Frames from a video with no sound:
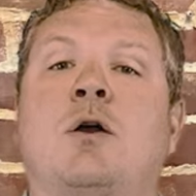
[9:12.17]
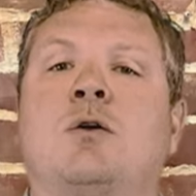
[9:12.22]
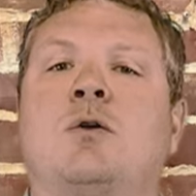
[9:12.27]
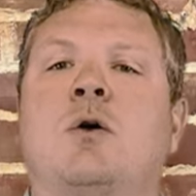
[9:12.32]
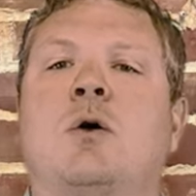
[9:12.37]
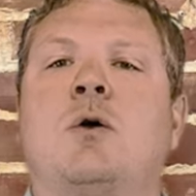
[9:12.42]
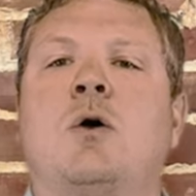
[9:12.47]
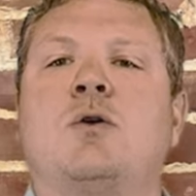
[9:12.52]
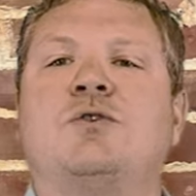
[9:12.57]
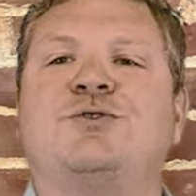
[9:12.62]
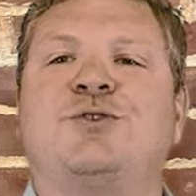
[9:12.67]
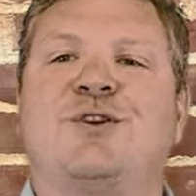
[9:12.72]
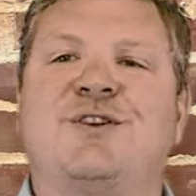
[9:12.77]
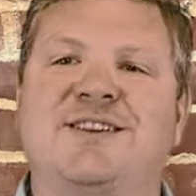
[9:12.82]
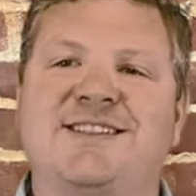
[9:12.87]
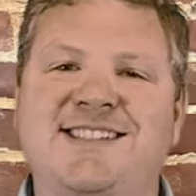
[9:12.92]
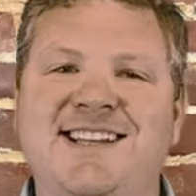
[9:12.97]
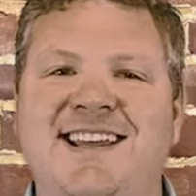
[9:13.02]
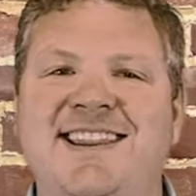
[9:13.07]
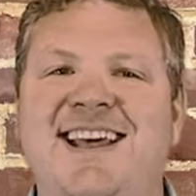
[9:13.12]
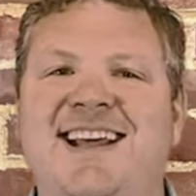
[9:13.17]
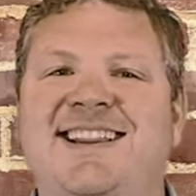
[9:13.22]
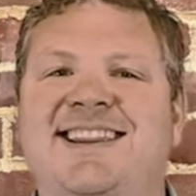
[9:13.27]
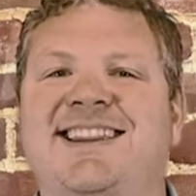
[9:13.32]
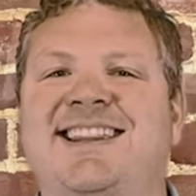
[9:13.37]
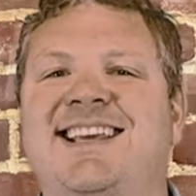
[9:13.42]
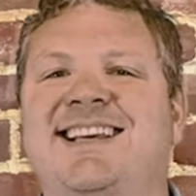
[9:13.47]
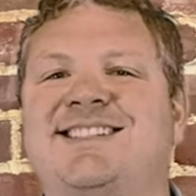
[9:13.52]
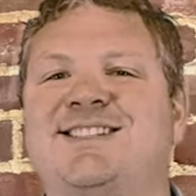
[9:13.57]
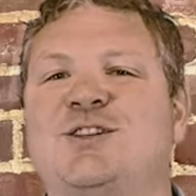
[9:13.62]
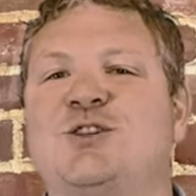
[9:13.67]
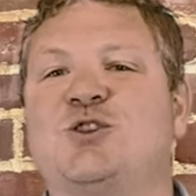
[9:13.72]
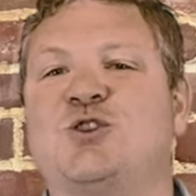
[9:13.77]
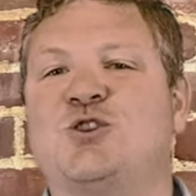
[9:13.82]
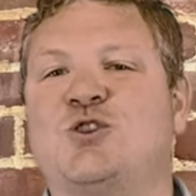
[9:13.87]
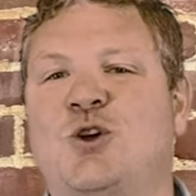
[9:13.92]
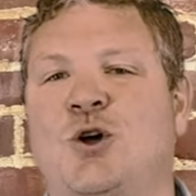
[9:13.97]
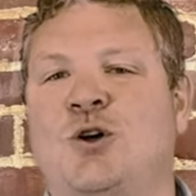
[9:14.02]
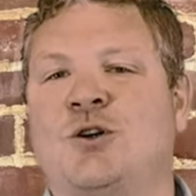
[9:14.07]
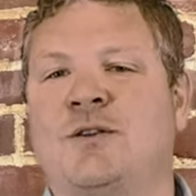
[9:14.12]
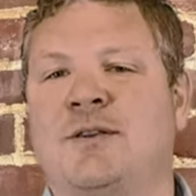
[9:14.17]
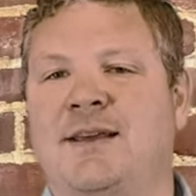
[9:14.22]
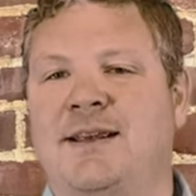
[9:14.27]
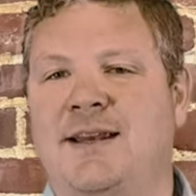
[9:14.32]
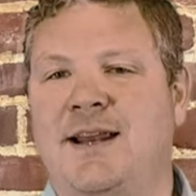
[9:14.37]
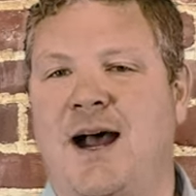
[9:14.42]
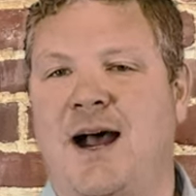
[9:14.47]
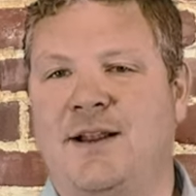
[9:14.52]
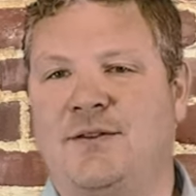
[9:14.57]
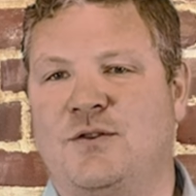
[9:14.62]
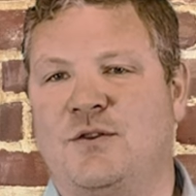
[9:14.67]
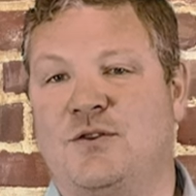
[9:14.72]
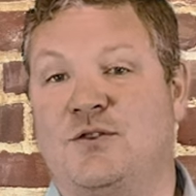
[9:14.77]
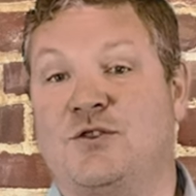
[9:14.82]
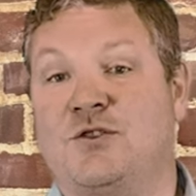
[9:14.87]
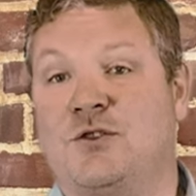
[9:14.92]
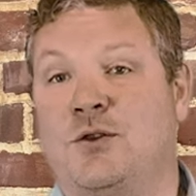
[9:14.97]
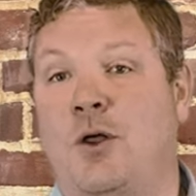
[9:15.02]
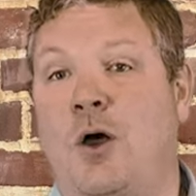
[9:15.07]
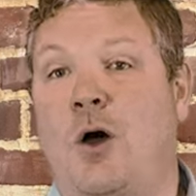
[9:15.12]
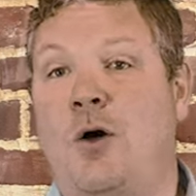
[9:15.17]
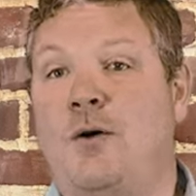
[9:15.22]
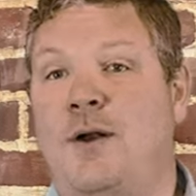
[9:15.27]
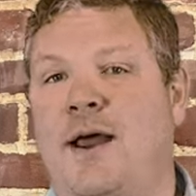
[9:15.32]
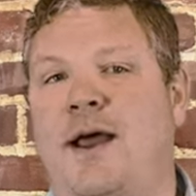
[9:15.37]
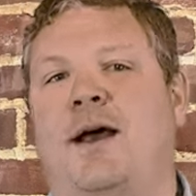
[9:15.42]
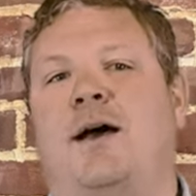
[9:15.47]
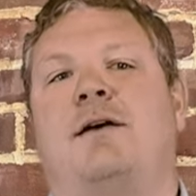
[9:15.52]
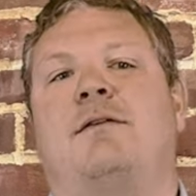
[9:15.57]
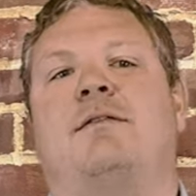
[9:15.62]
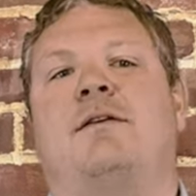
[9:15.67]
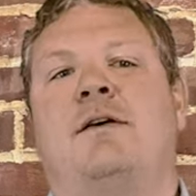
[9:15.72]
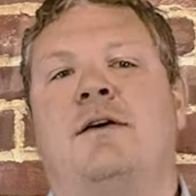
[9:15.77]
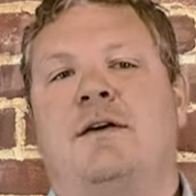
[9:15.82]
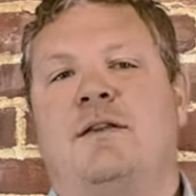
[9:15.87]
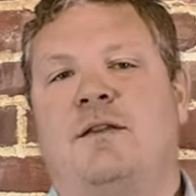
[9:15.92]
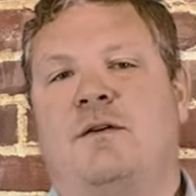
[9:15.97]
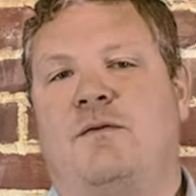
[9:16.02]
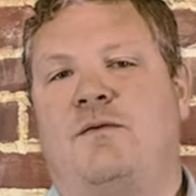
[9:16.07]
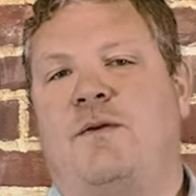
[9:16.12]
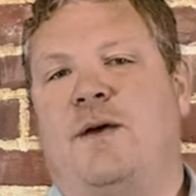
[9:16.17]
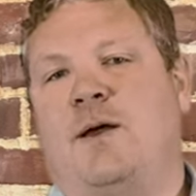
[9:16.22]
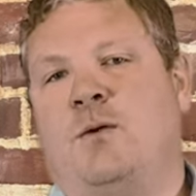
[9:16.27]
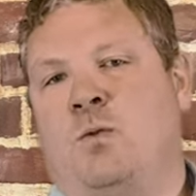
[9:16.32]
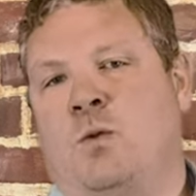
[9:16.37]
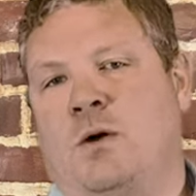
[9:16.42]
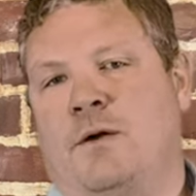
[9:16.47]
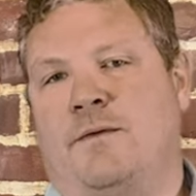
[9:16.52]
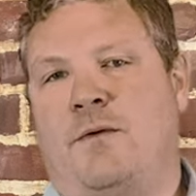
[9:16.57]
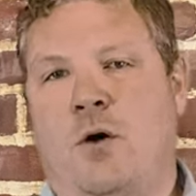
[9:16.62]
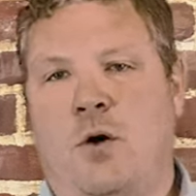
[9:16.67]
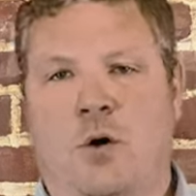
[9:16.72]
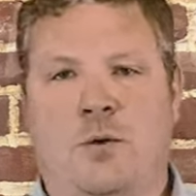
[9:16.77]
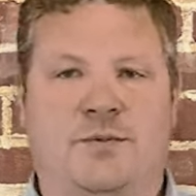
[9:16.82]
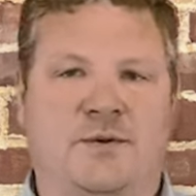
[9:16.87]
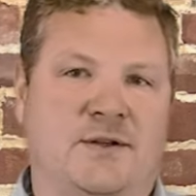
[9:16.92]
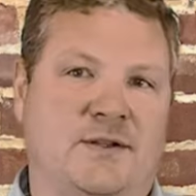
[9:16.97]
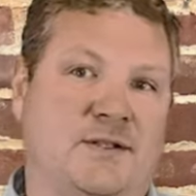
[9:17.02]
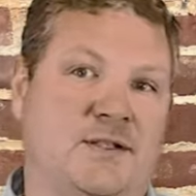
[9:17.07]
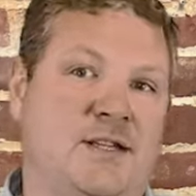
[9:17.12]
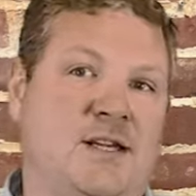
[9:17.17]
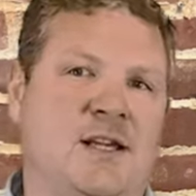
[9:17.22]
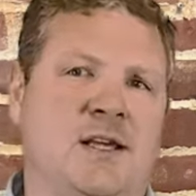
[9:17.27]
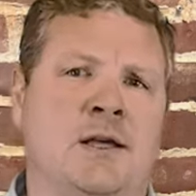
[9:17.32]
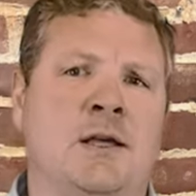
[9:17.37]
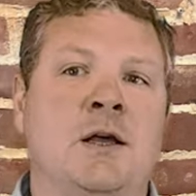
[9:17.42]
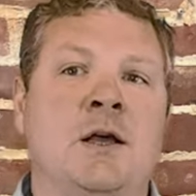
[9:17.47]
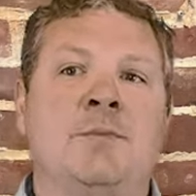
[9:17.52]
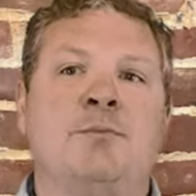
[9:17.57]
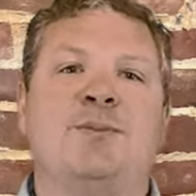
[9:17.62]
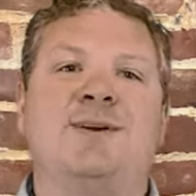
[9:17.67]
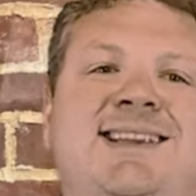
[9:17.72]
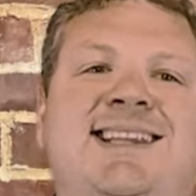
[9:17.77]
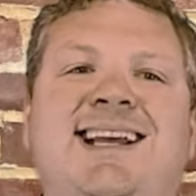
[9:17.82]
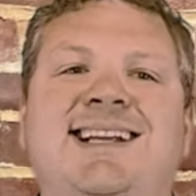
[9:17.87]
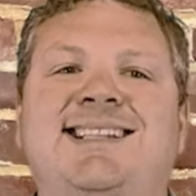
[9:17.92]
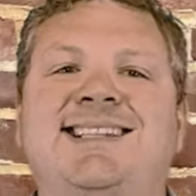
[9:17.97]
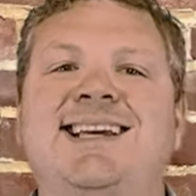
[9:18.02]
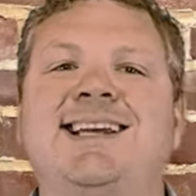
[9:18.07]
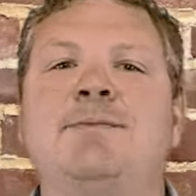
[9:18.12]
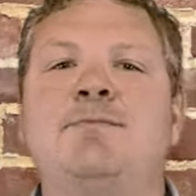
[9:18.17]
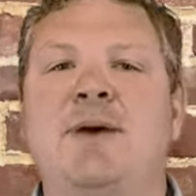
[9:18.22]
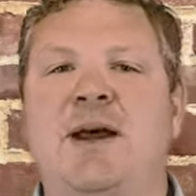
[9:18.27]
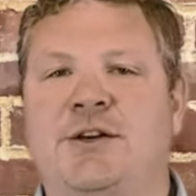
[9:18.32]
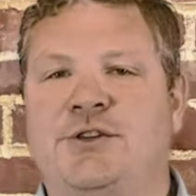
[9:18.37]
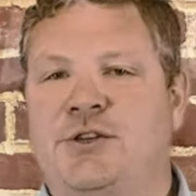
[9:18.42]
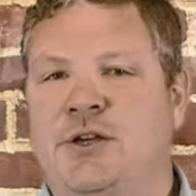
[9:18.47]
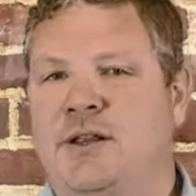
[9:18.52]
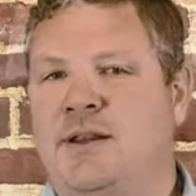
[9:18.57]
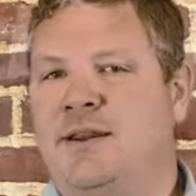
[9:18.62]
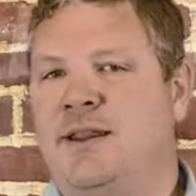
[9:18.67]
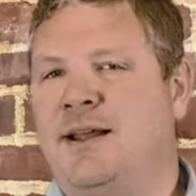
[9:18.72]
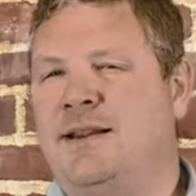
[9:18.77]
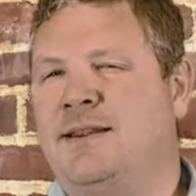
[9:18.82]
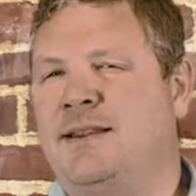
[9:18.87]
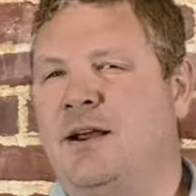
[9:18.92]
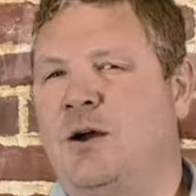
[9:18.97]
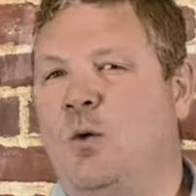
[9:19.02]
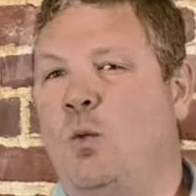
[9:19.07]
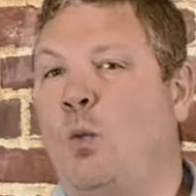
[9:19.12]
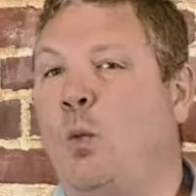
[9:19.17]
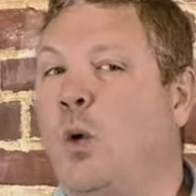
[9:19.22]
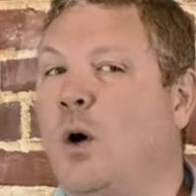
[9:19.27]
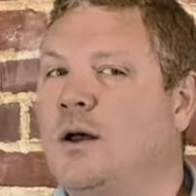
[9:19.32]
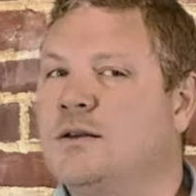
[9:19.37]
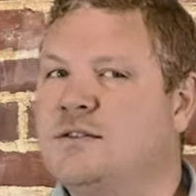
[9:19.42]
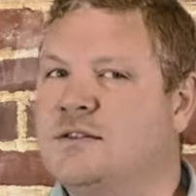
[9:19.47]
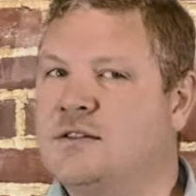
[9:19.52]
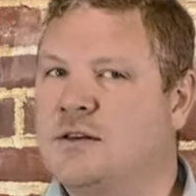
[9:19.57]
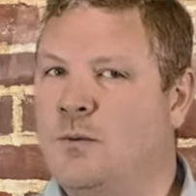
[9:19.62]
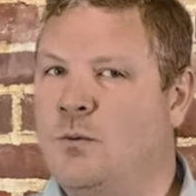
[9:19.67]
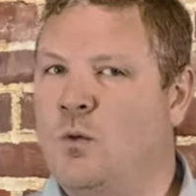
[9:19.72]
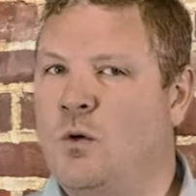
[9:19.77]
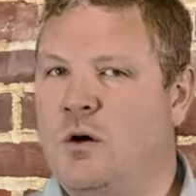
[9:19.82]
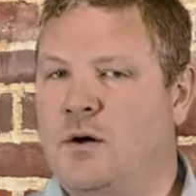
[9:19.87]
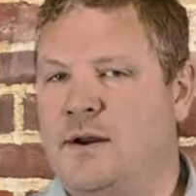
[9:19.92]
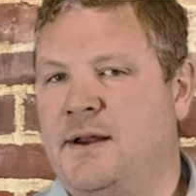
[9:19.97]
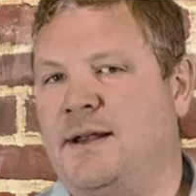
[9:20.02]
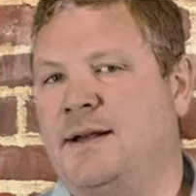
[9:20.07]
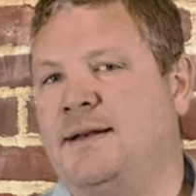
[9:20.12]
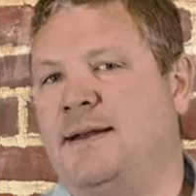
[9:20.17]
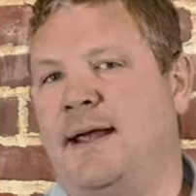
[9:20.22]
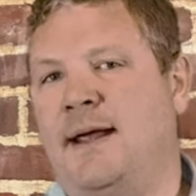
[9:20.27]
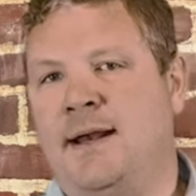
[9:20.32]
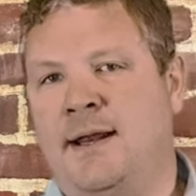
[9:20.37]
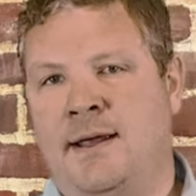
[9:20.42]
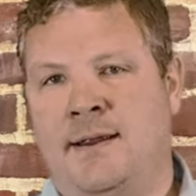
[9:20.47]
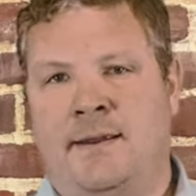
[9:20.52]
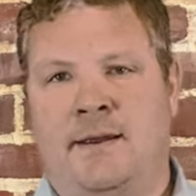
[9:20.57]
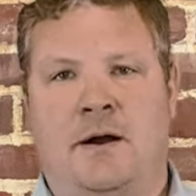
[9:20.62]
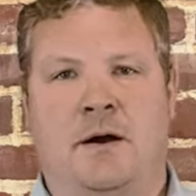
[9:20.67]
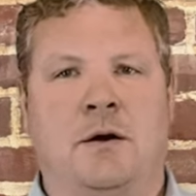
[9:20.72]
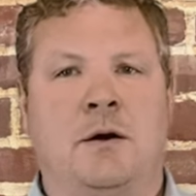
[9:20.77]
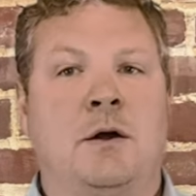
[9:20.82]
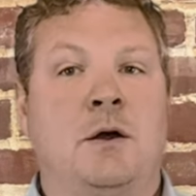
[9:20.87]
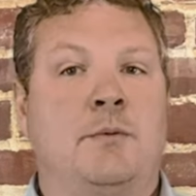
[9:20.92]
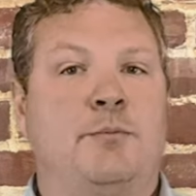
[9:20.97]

article goes on to say that this is certainly not the slowdown the Fed would have hoped to see, but they did mention that there was some worrying data in there.